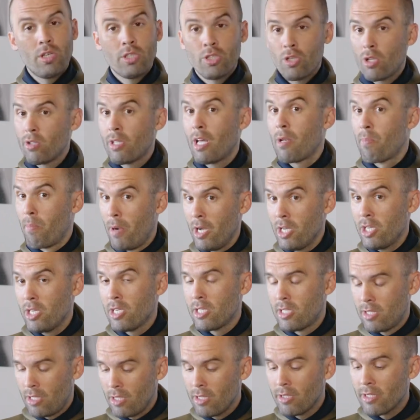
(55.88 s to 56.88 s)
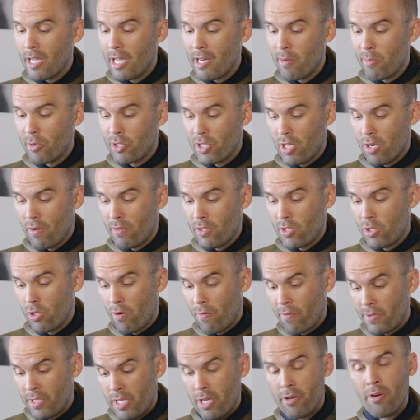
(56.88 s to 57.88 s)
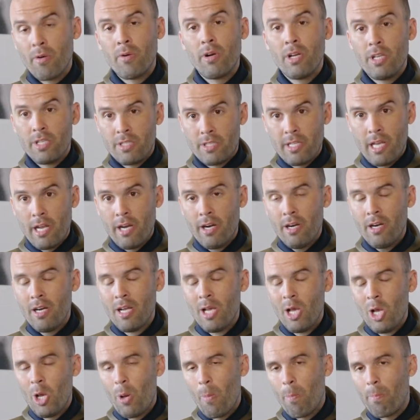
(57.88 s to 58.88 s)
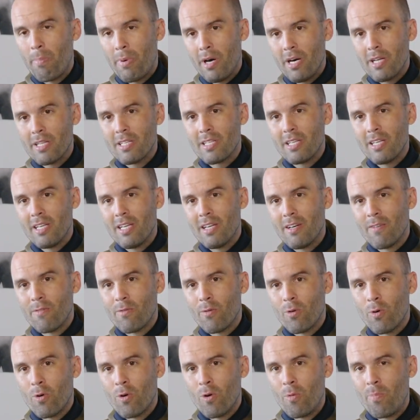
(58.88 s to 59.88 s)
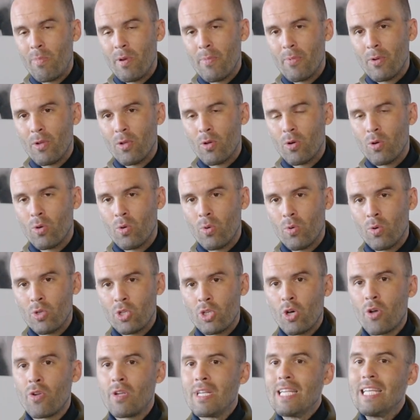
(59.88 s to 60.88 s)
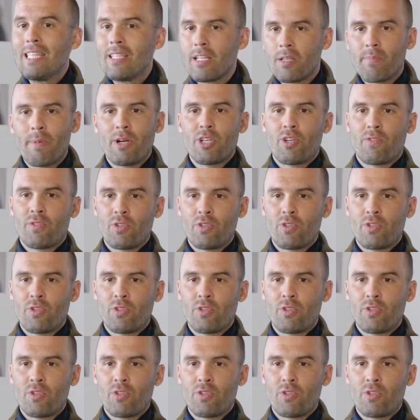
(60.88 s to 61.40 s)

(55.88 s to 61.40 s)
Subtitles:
not that much. It's still 90% of the surface area is there, but for people who don't need that much